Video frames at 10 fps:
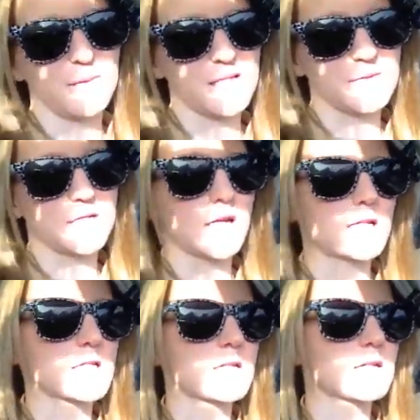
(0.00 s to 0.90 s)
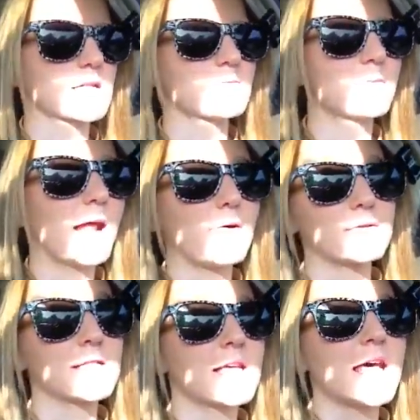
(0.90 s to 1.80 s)
busy, which kind of sucks. But I
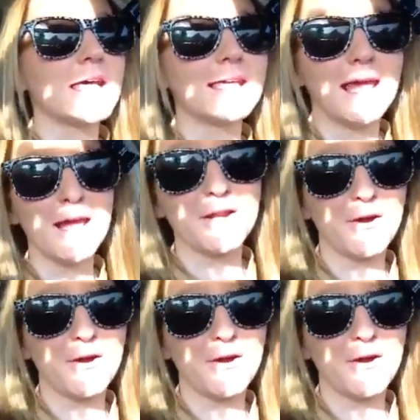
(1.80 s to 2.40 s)
was getting